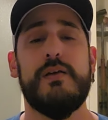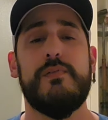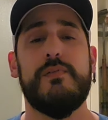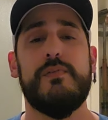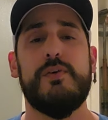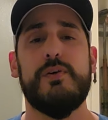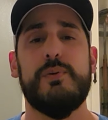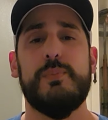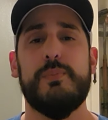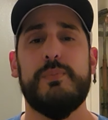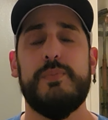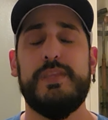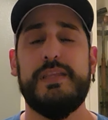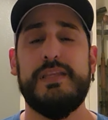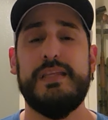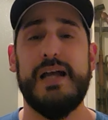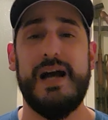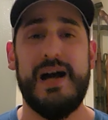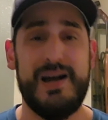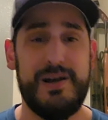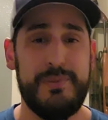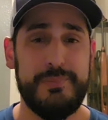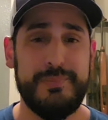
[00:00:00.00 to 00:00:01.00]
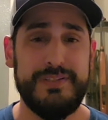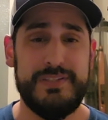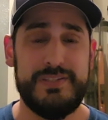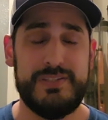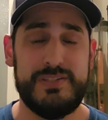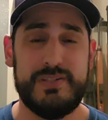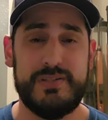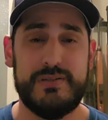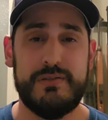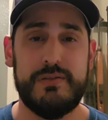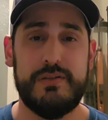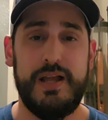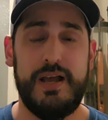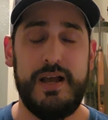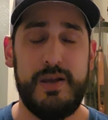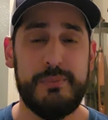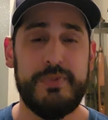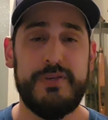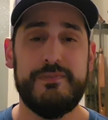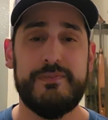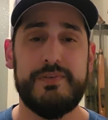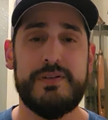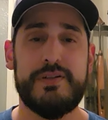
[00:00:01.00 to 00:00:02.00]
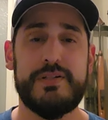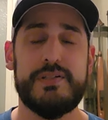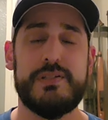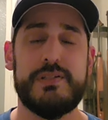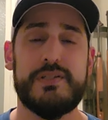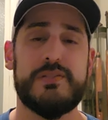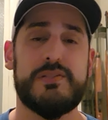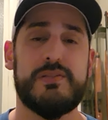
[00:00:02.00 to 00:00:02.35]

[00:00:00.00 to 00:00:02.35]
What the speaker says: from the omniverse,